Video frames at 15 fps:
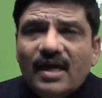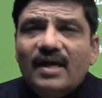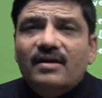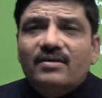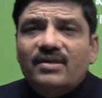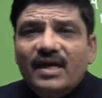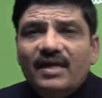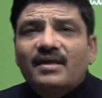
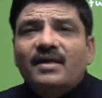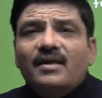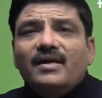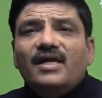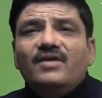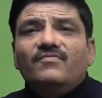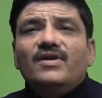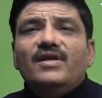and then
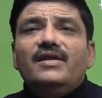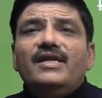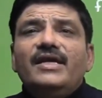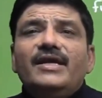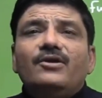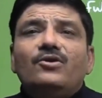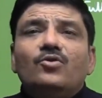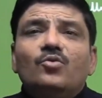it will
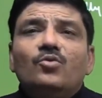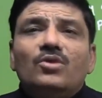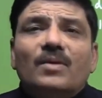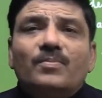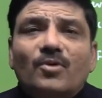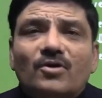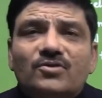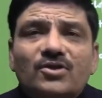lead to
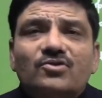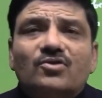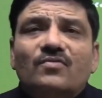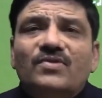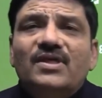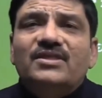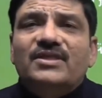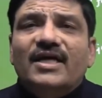the process
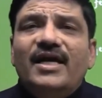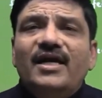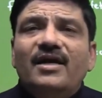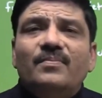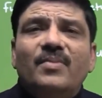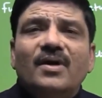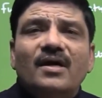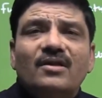of the
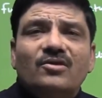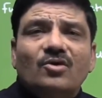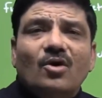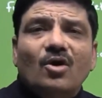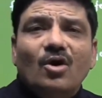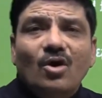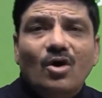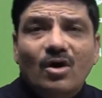childbirth
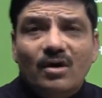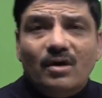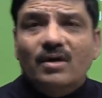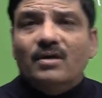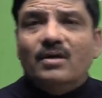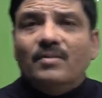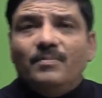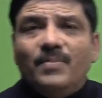or
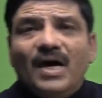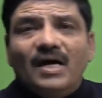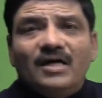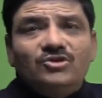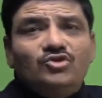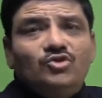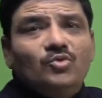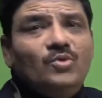
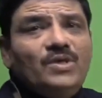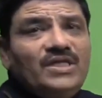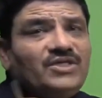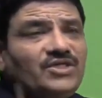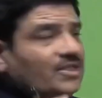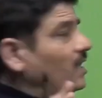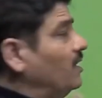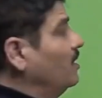
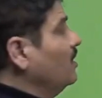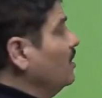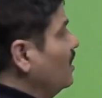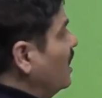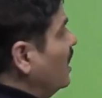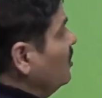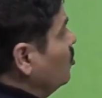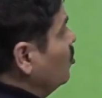parturition.
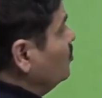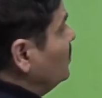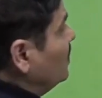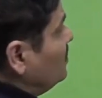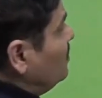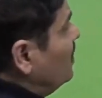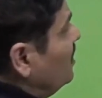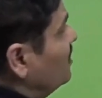I hope
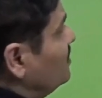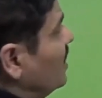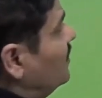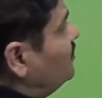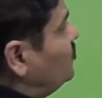this thing is